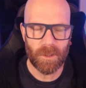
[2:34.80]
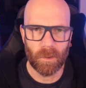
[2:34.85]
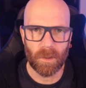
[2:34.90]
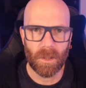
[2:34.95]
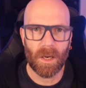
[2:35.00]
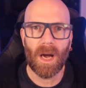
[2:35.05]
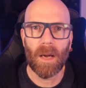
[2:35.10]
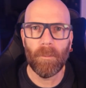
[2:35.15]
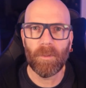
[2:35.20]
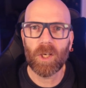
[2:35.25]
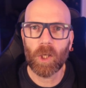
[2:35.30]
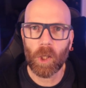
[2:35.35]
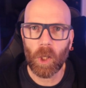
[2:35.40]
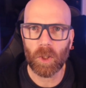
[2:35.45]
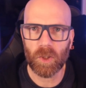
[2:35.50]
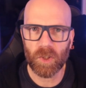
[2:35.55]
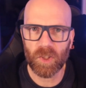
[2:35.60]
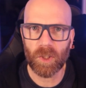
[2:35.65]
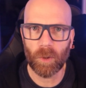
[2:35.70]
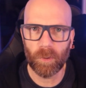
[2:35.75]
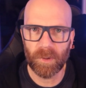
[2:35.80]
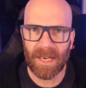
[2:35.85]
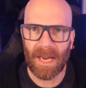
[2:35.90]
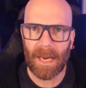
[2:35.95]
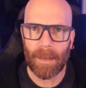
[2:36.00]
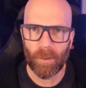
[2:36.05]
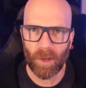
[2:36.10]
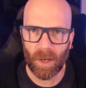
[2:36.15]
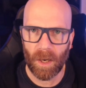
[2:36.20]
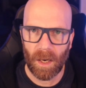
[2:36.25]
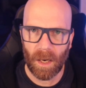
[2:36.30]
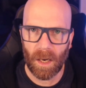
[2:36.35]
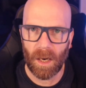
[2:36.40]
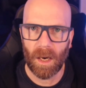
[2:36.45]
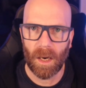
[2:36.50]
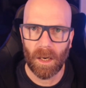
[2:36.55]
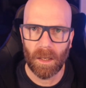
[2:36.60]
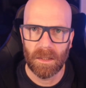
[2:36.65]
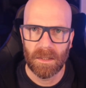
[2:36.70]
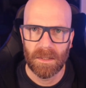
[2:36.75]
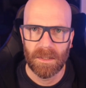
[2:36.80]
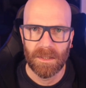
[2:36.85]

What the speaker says: look, I'm a console gamer at heart.